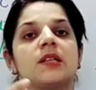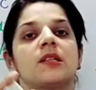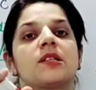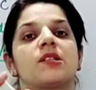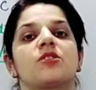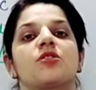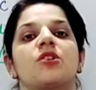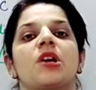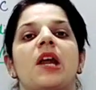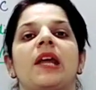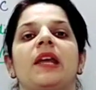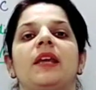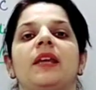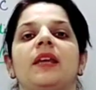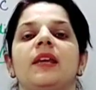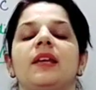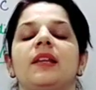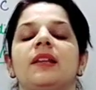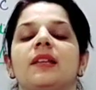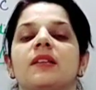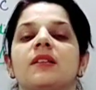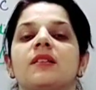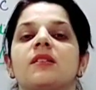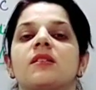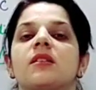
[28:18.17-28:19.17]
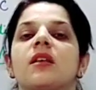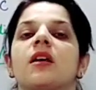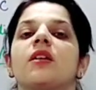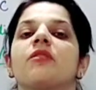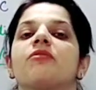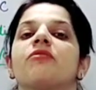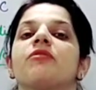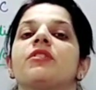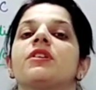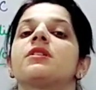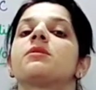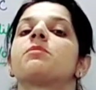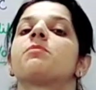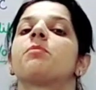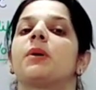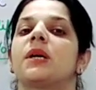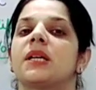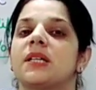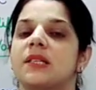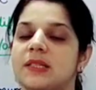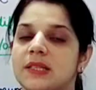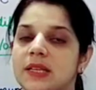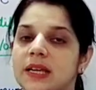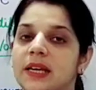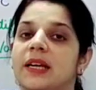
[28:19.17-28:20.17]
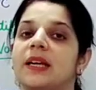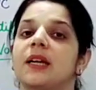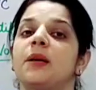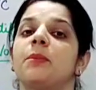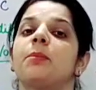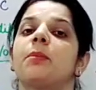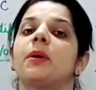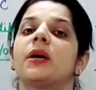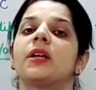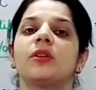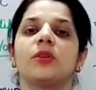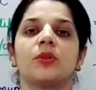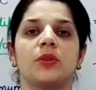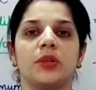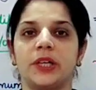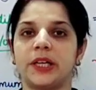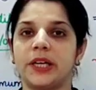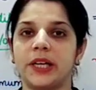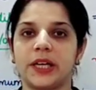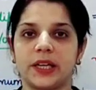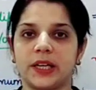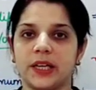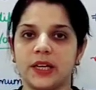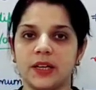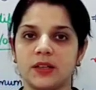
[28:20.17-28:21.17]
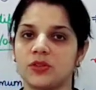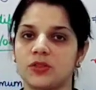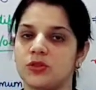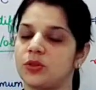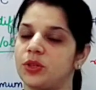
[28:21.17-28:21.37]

striking the surface per second per unit area.